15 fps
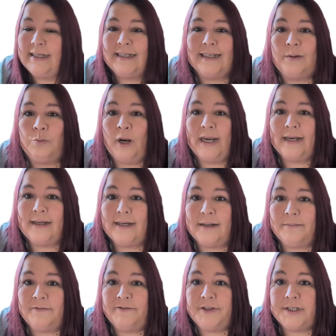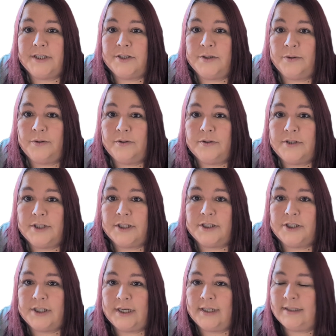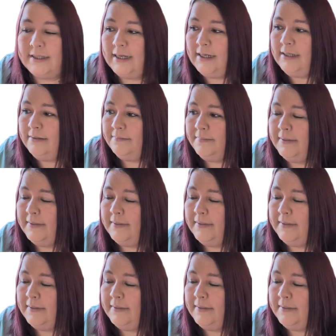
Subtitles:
little welcome video to your channel.